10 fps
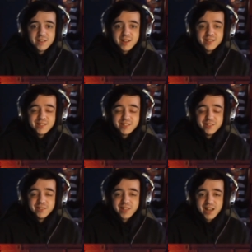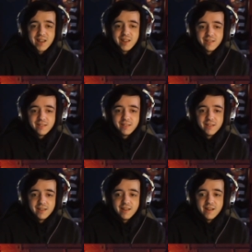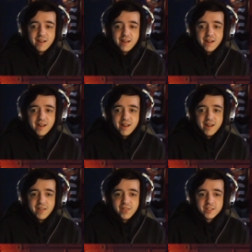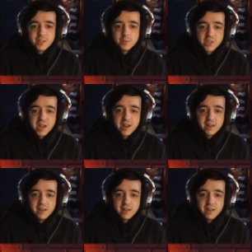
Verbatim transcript: I still died, and that's upsetting,